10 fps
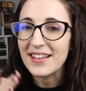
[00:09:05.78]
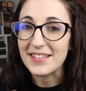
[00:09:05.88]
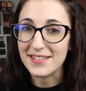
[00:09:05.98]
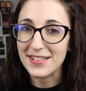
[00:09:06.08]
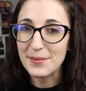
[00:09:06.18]

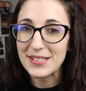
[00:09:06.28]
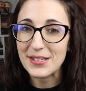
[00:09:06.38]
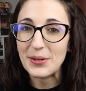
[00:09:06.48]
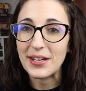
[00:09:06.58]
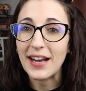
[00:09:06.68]
This is gonna be
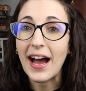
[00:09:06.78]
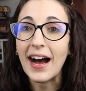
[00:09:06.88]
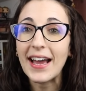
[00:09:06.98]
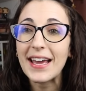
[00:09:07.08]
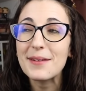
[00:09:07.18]
so good.
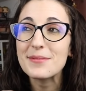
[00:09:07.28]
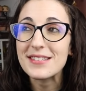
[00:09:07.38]
I am